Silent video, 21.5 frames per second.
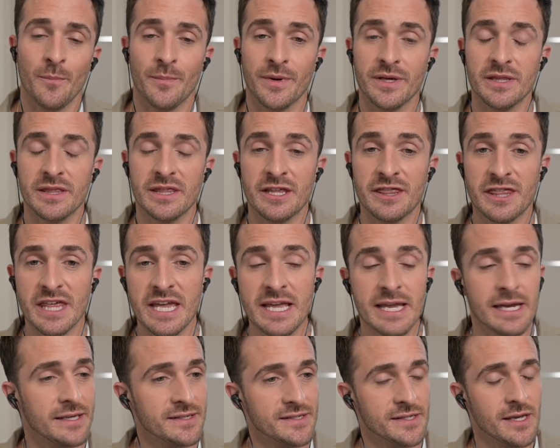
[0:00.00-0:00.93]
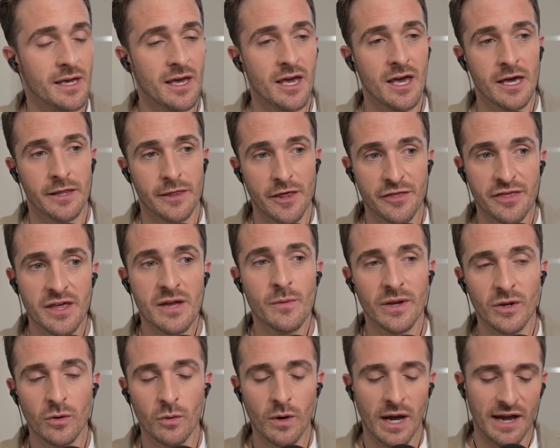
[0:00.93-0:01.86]
But the thing is, the thing
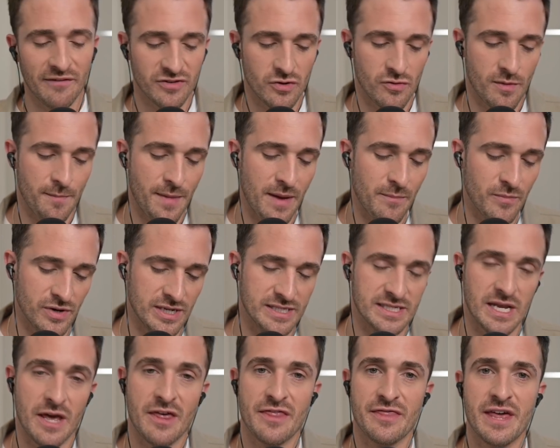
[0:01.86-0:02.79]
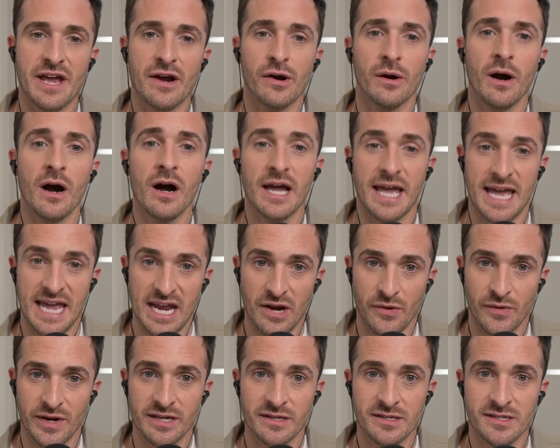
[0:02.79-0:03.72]
we all have to remember is there are
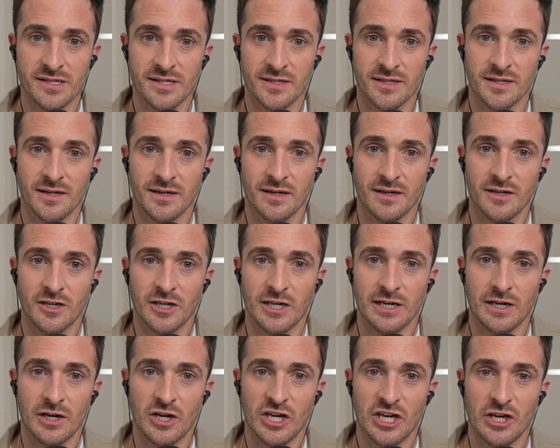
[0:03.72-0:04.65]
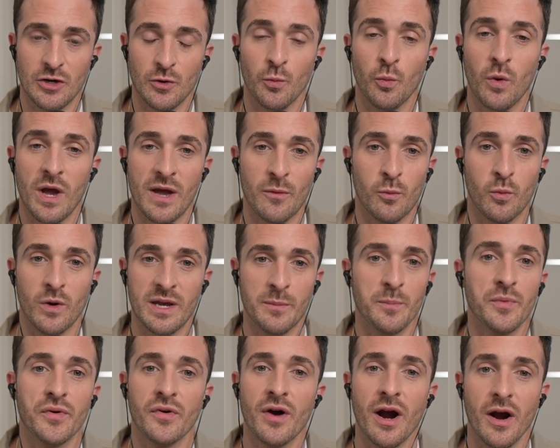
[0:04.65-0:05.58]
areas where we're
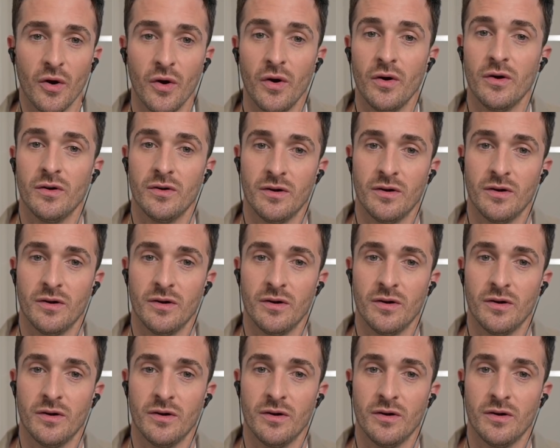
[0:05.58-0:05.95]
pro,